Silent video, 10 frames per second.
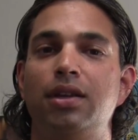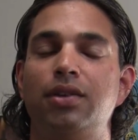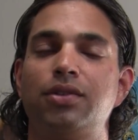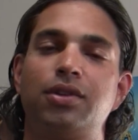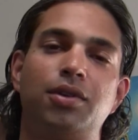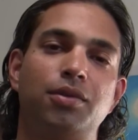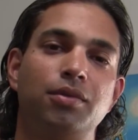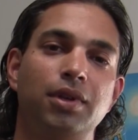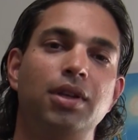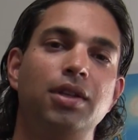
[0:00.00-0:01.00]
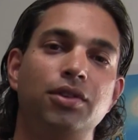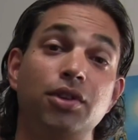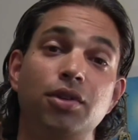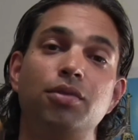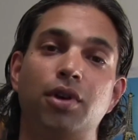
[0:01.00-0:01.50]
So,
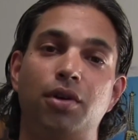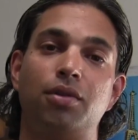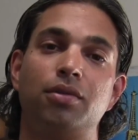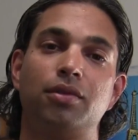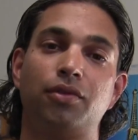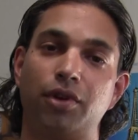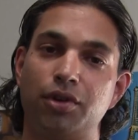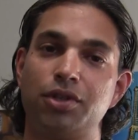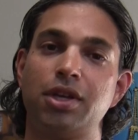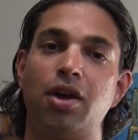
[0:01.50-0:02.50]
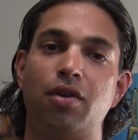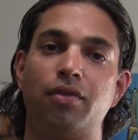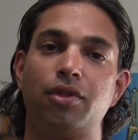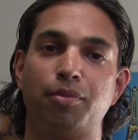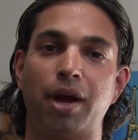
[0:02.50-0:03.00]
do you know for
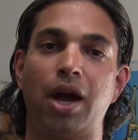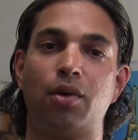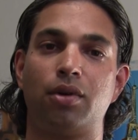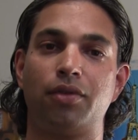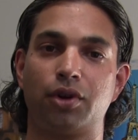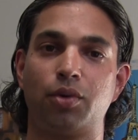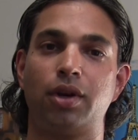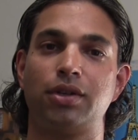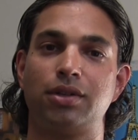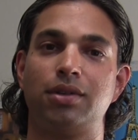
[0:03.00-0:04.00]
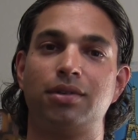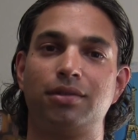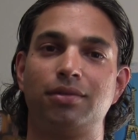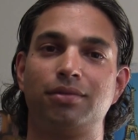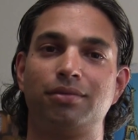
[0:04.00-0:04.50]
yourself the power of a question?
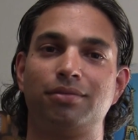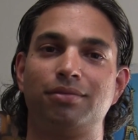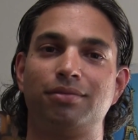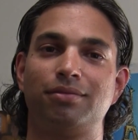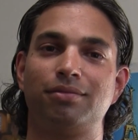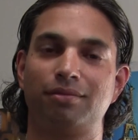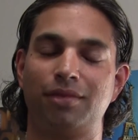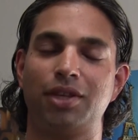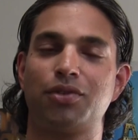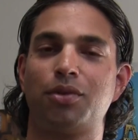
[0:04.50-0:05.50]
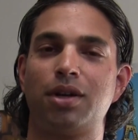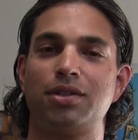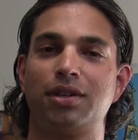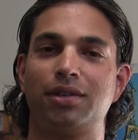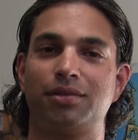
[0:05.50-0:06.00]
Thanks for watching.